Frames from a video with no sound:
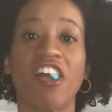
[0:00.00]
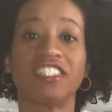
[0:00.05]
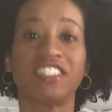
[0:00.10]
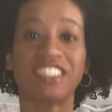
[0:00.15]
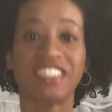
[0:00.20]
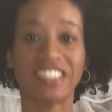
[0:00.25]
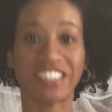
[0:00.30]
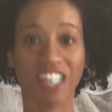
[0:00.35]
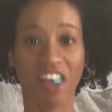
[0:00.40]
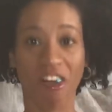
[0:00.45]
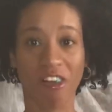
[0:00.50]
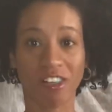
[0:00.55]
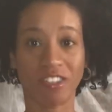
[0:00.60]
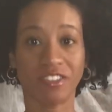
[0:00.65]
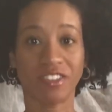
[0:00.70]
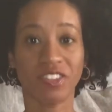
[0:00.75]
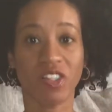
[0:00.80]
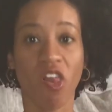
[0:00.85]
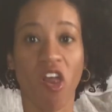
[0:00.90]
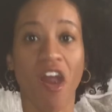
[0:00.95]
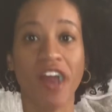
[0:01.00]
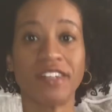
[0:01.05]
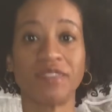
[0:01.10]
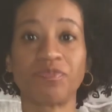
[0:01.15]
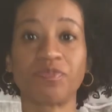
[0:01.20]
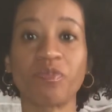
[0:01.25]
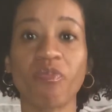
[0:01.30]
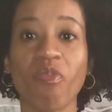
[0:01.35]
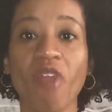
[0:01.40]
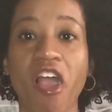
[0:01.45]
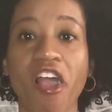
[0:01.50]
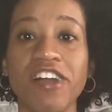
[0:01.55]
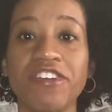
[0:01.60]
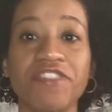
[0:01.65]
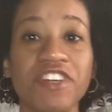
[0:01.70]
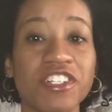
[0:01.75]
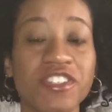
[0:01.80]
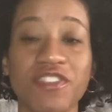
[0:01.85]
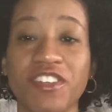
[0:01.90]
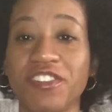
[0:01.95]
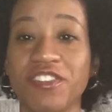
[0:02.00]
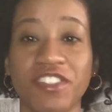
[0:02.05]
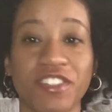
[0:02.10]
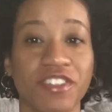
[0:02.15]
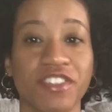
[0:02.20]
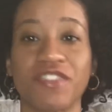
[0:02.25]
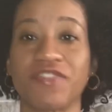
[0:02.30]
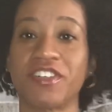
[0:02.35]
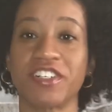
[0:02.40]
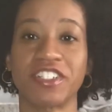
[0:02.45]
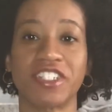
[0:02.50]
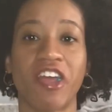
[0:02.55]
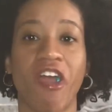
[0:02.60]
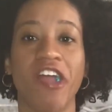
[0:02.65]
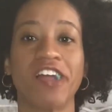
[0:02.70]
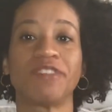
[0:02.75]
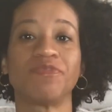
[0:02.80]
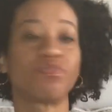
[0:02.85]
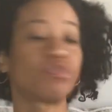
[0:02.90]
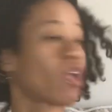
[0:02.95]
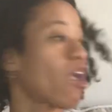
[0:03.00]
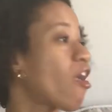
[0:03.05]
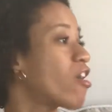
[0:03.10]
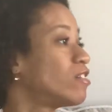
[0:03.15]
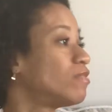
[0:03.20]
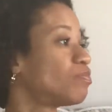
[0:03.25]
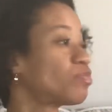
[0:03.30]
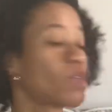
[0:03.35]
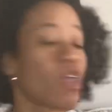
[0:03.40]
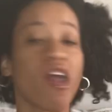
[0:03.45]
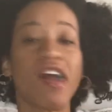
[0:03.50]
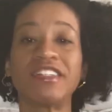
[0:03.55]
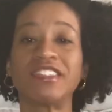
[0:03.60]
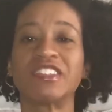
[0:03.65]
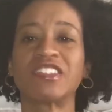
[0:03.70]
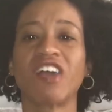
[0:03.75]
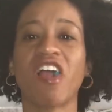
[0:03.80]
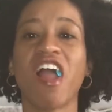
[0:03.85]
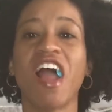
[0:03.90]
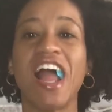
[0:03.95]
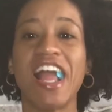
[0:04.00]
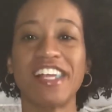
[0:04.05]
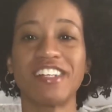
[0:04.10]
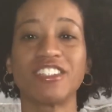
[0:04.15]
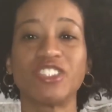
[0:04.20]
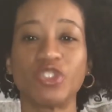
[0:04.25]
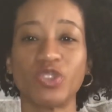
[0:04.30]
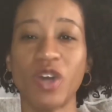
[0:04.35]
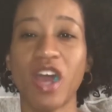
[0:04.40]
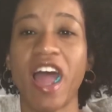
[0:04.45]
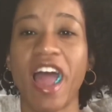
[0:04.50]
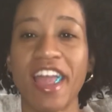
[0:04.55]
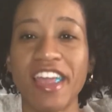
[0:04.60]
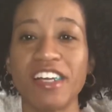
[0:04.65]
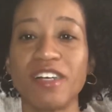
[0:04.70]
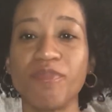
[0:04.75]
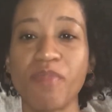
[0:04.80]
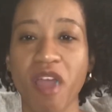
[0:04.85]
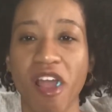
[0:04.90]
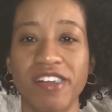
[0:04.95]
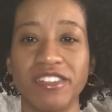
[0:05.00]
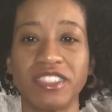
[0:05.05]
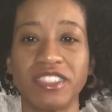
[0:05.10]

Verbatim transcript: So, first, first, first, first, first. How y'all doing? How y'all been?